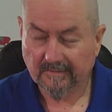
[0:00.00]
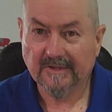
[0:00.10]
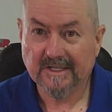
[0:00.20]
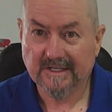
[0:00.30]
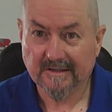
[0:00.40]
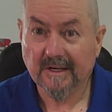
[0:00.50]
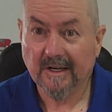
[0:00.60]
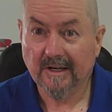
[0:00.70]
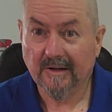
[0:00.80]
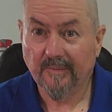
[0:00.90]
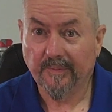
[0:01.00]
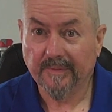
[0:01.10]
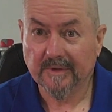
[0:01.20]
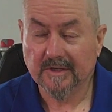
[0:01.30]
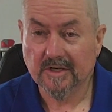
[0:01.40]
this
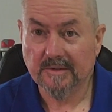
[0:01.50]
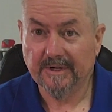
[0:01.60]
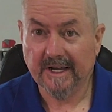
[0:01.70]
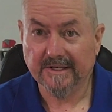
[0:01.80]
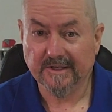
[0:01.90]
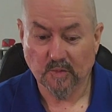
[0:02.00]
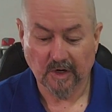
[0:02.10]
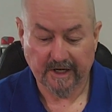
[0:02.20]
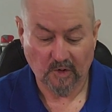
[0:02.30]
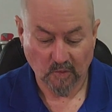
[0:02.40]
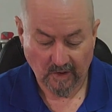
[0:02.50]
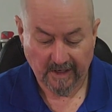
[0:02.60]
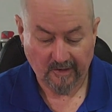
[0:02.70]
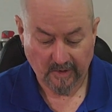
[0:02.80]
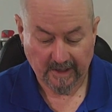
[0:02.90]
GPS is working
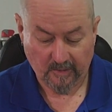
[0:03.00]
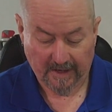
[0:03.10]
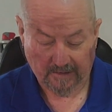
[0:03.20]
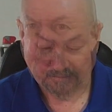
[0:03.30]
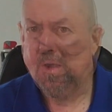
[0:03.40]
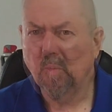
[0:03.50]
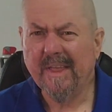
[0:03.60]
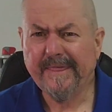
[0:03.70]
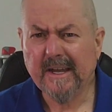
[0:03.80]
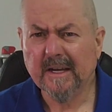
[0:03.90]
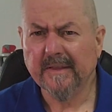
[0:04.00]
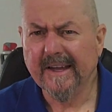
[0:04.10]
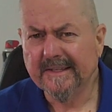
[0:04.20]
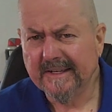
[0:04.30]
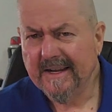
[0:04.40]
really, really well. One thing
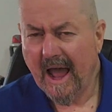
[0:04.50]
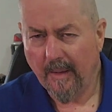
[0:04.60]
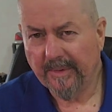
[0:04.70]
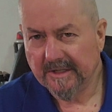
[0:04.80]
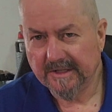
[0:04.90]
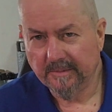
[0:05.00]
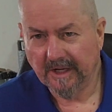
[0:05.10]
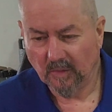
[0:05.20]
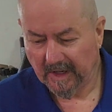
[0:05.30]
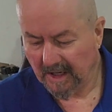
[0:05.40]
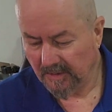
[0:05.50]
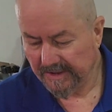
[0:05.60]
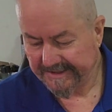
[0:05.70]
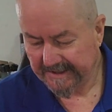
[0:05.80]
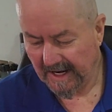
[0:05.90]
that did happen to me when I
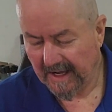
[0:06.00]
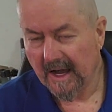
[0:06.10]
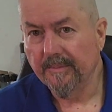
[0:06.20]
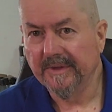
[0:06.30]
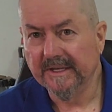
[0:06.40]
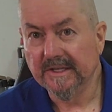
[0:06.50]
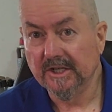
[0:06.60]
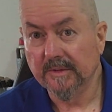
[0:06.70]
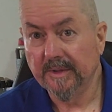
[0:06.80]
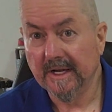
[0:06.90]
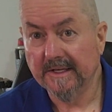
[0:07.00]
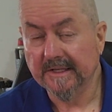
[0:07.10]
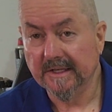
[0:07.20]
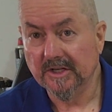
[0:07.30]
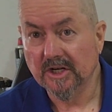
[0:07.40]
was setting up this GPS
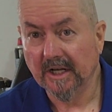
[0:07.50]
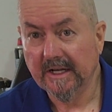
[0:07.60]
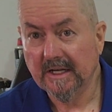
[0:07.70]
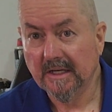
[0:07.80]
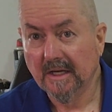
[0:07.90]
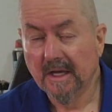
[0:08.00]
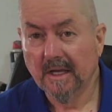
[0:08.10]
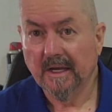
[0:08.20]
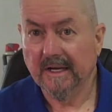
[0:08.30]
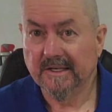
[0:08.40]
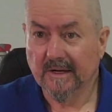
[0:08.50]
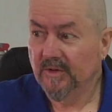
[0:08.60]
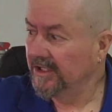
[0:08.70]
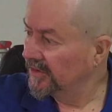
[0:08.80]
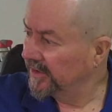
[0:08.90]
initially is I
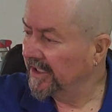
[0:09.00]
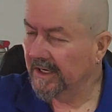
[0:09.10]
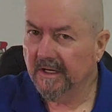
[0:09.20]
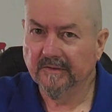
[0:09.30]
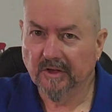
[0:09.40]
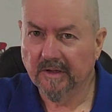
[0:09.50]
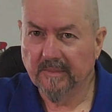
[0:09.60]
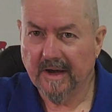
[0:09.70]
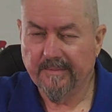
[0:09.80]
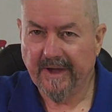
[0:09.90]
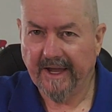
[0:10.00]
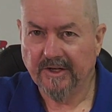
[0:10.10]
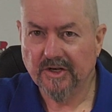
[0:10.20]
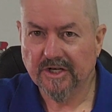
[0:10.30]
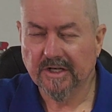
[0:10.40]
was doing it over on my
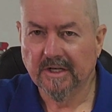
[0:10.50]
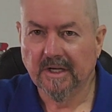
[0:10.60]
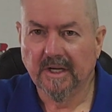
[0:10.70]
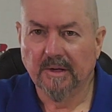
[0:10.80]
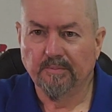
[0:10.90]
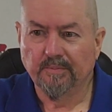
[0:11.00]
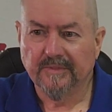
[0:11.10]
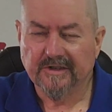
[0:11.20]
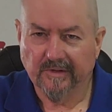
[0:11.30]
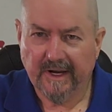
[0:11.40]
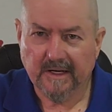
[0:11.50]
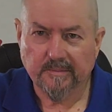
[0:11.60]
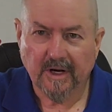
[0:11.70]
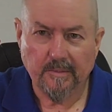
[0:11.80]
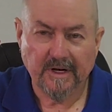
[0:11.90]
bench, surrounded
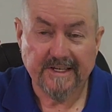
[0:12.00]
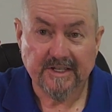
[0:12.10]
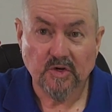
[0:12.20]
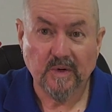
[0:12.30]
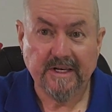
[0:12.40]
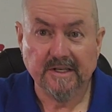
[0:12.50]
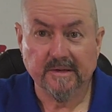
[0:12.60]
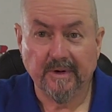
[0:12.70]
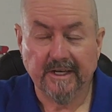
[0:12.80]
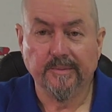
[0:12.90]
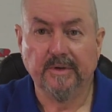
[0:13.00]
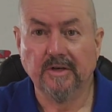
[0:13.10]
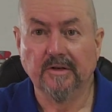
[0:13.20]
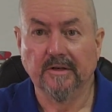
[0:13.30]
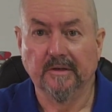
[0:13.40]
by my screens and my
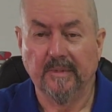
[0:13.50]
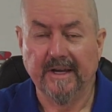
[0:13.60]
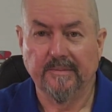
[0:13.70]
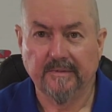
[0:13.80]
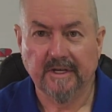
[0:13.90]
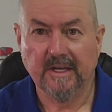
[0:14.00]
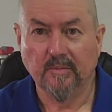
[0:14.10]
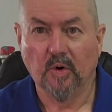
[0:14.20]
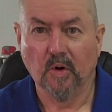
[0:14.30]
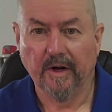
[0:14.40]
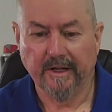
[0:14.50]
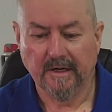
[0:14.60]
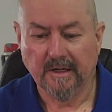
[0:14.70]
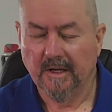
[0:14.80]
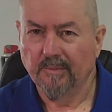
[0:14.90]
computer and my keyboard
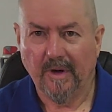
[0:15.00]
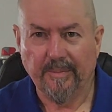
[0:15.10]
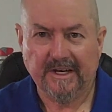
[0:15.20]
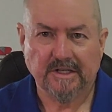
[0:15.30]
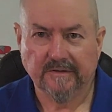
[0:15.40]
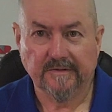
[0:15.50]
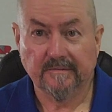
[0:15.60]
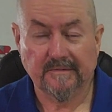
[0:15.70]
and a bunch of